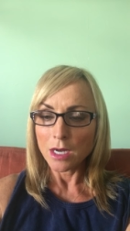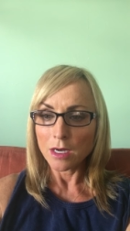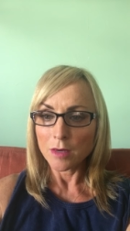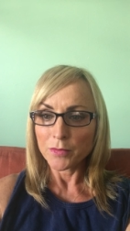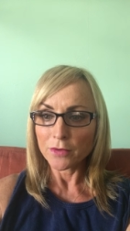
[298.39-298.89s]

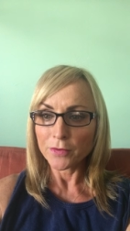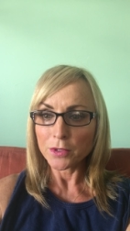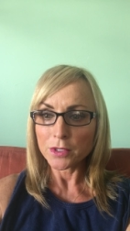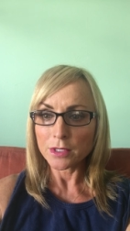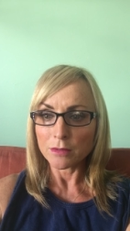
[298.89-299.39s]
Uh, the
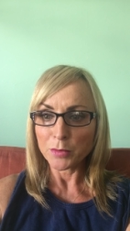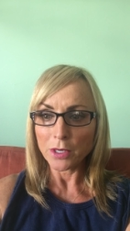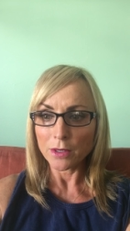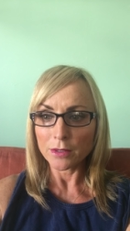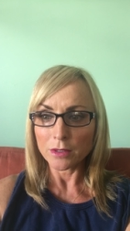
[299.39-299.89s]
first
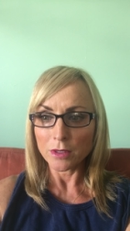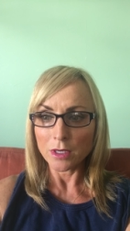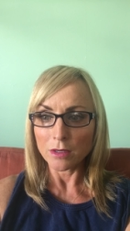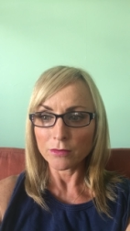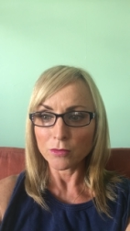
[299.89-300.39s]
part
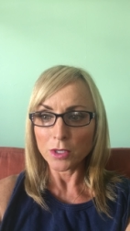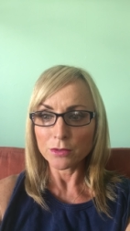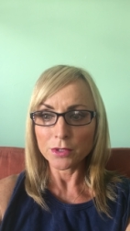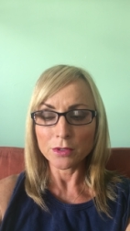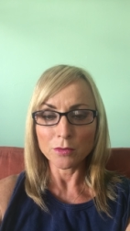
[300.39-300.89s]
of
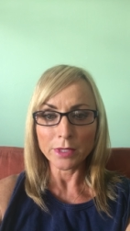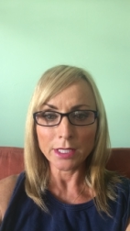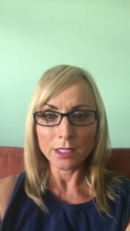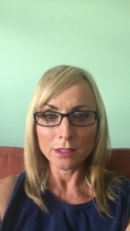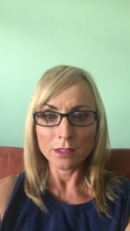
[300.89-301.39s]
"Woe to the
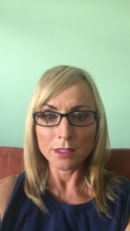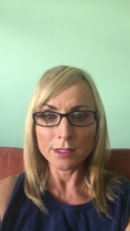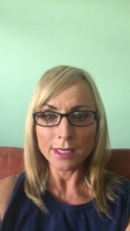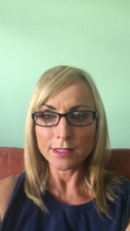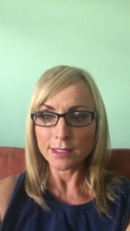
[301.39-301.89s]
wicked"
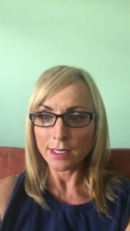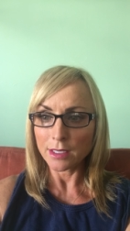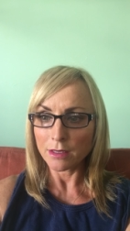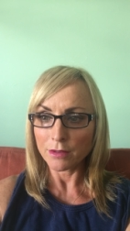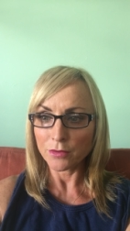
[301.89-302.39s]
is
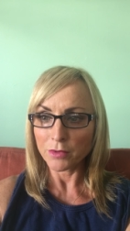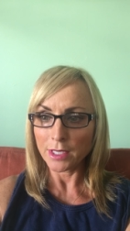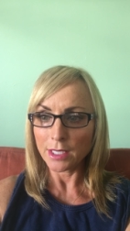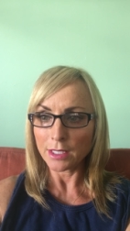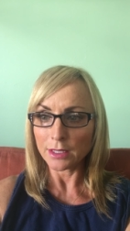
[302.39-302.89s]
Isaiah
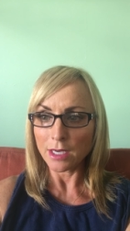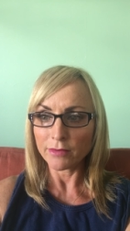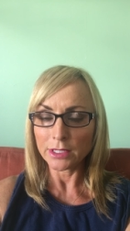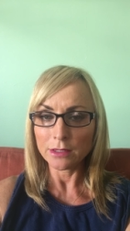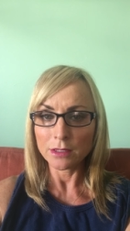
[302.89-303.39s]
three
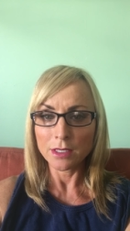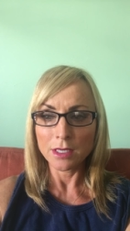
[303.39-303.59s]
eleven,